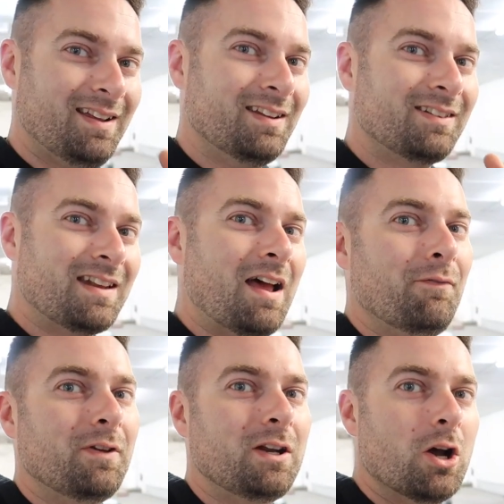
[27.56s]
is
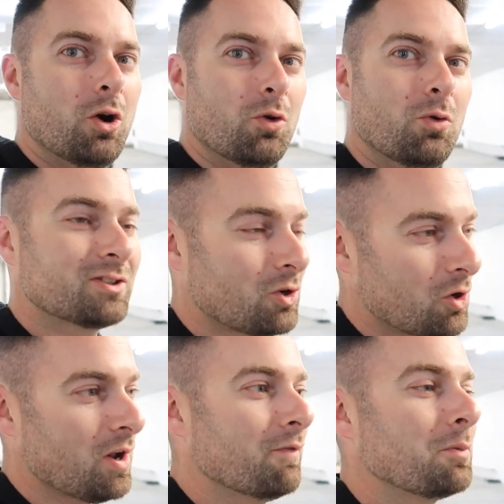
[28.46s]
that video, the
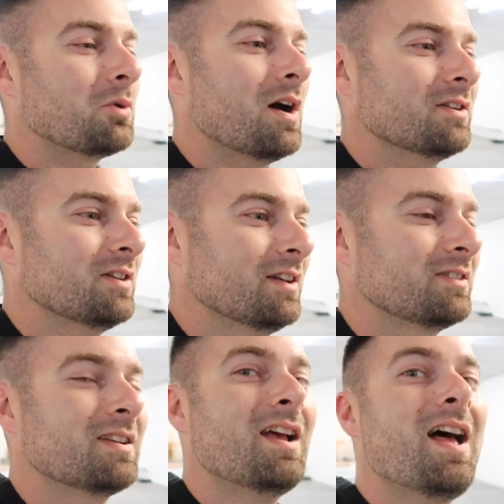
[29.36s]
start of the
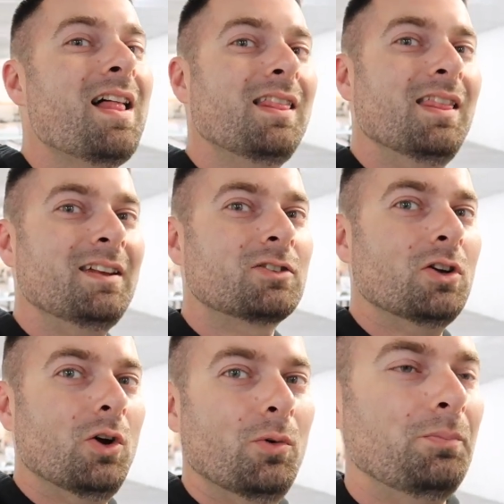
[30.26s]
process. Let's
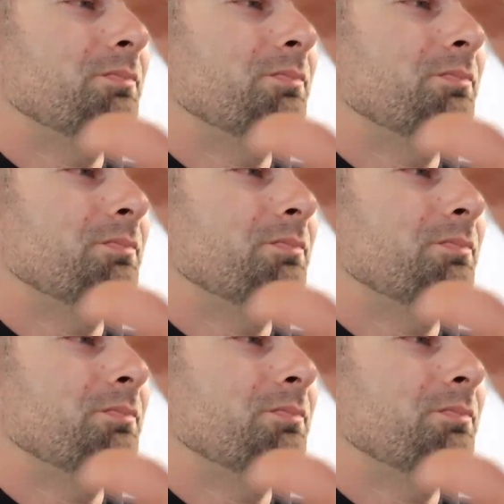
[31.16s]
go.